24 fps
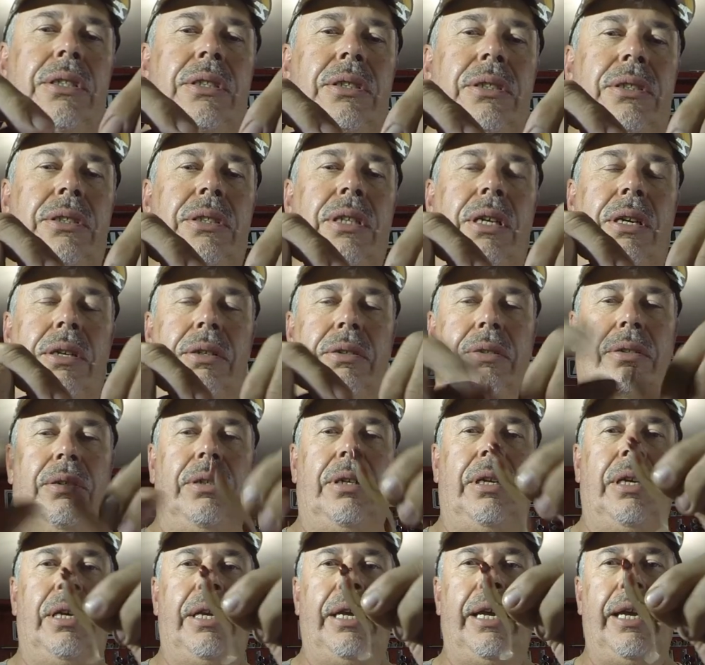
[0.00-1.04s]
So,
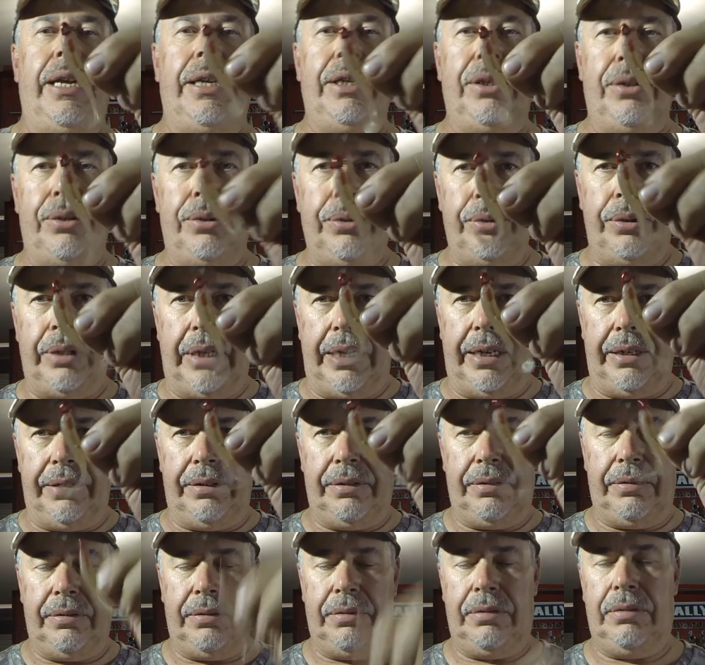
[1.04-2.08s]
how do you do that?
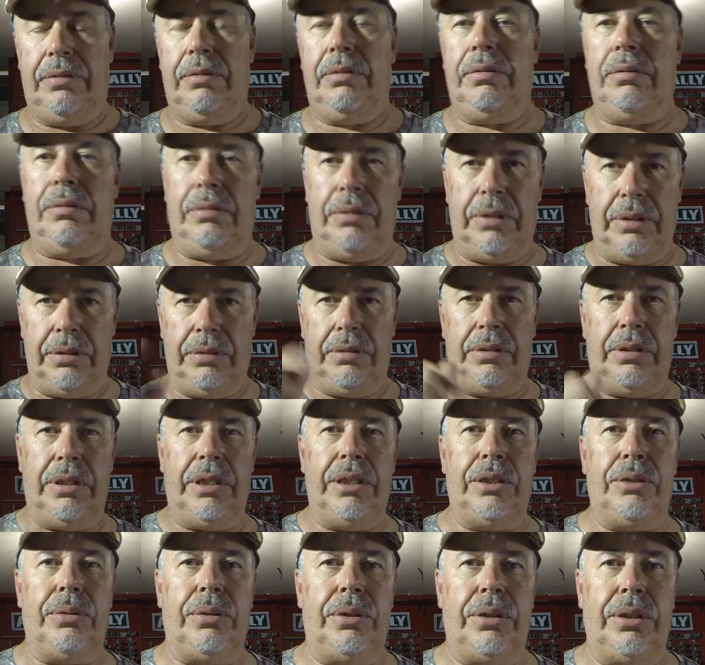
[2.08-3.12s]
Well,
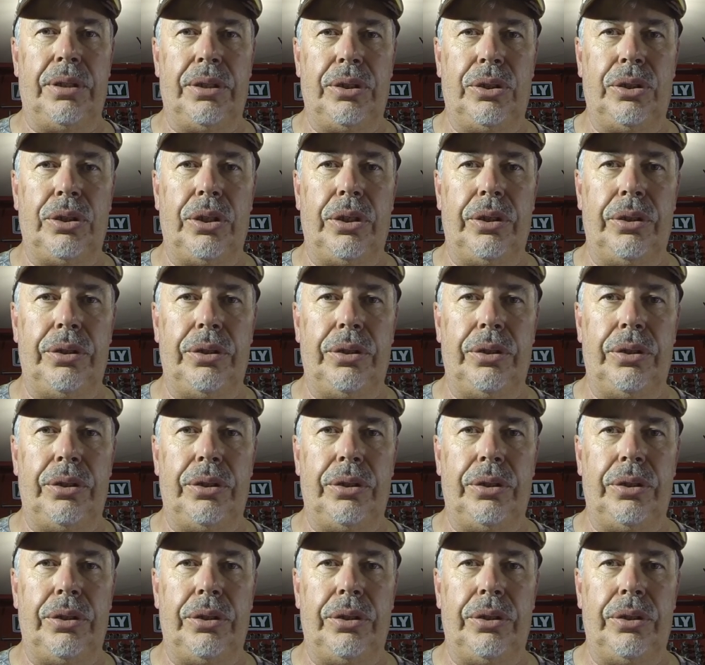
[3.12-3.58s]
that's what I'm going to show